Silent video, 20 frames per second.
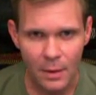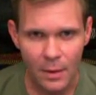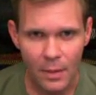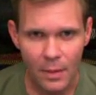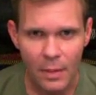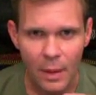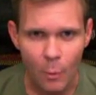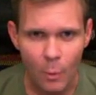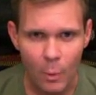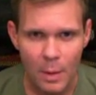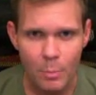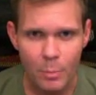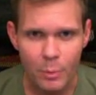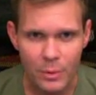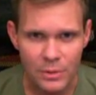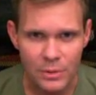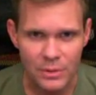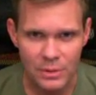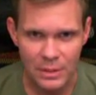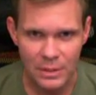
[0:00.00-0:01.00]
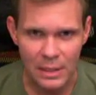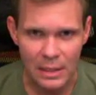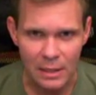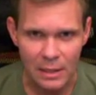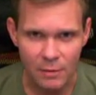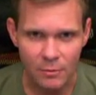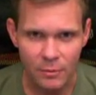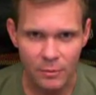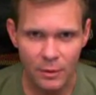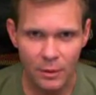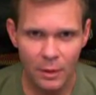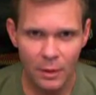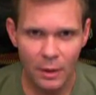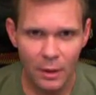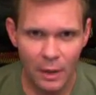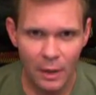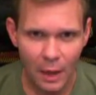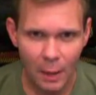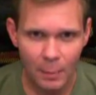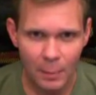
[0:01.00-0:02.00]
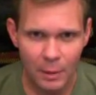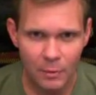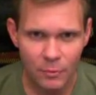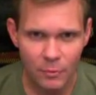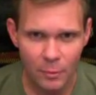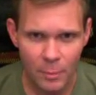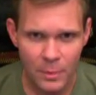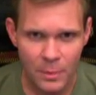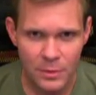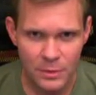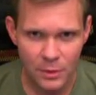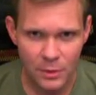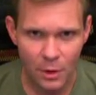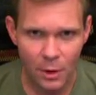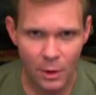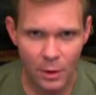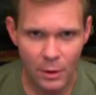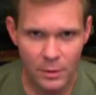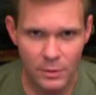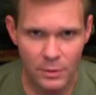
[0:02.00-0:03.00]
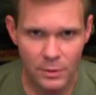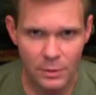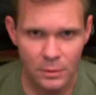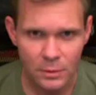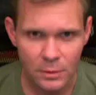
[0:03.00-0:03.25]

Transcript: that we perceive coming from the stars